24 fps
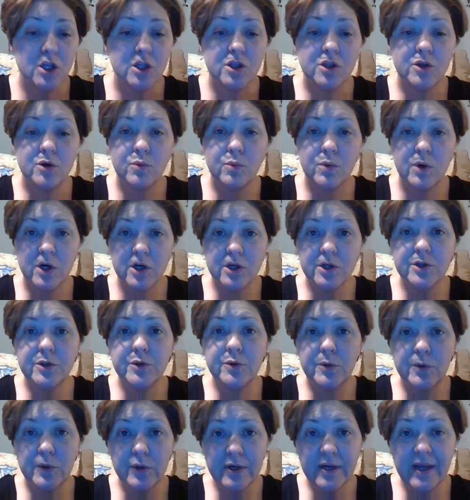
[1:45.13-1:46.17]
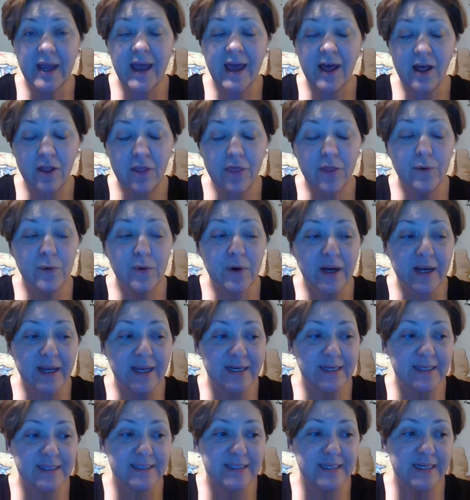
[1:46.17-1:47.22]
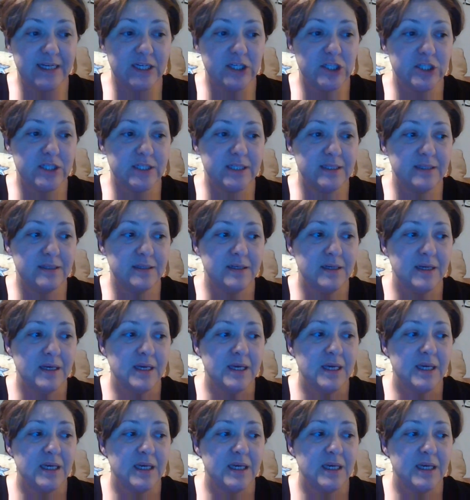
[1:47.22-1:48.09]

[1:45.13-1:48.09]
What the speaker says: The World Health Organization